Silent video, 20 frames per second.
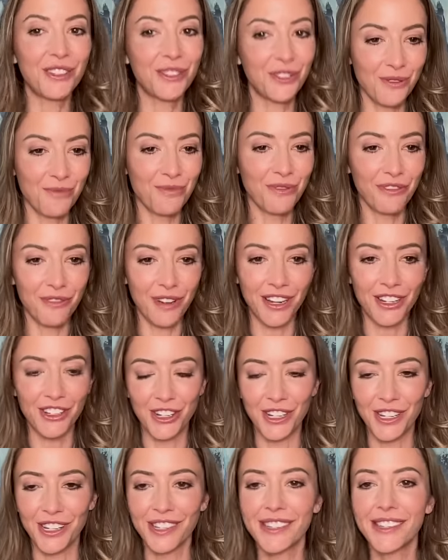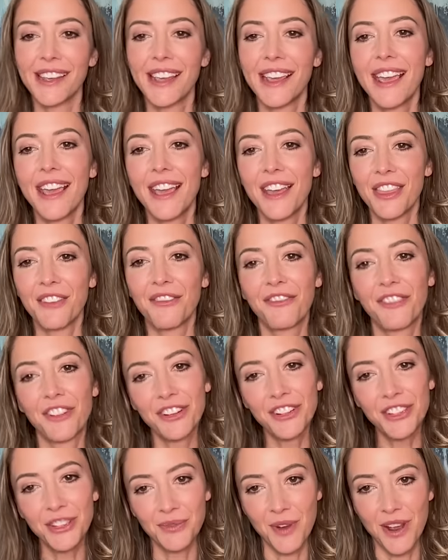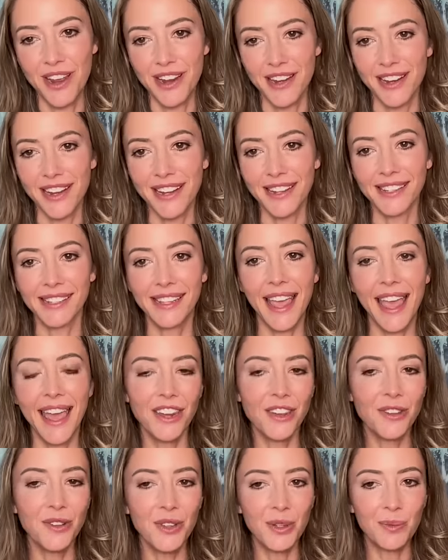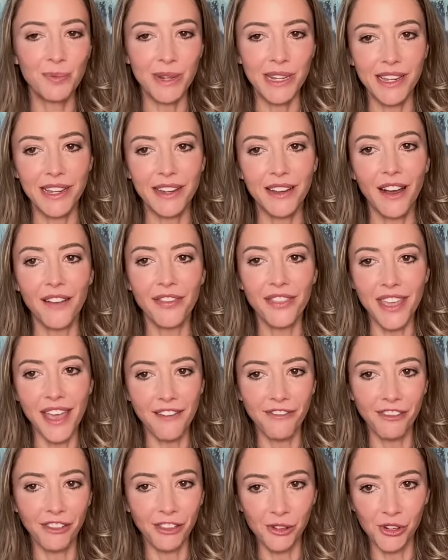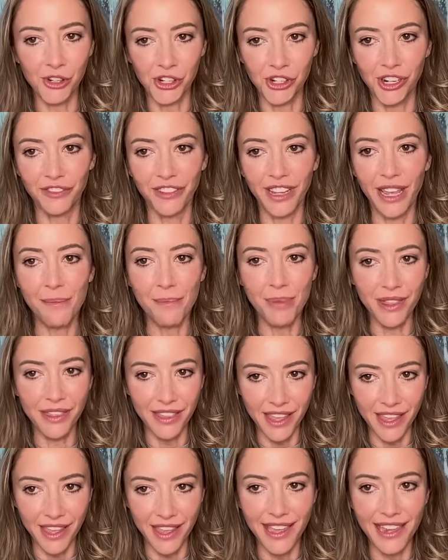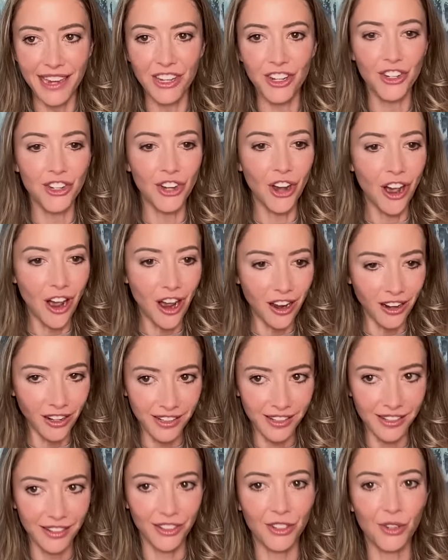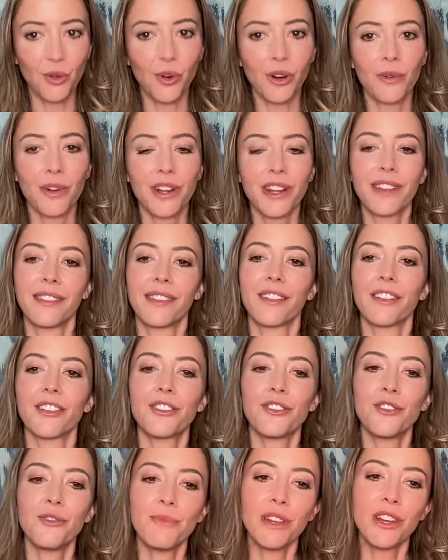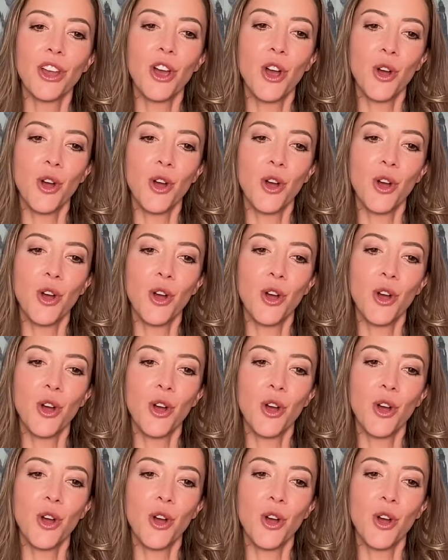this group of questions. The first one is, can you speak on the evolution of empathy in dogs toward their human